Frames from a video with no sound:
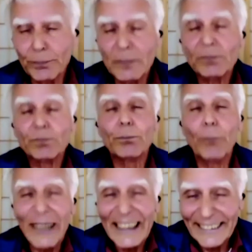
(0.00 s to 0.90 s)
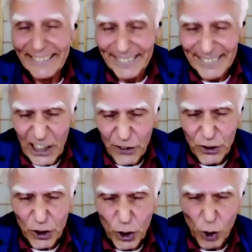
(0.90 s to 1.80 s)
burns have
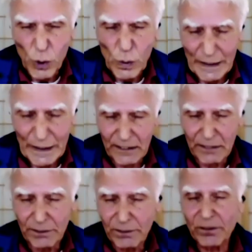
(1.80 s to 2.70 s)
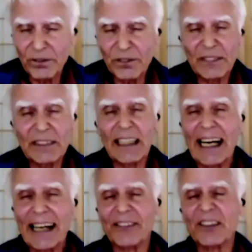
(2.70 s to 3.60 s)
occurred as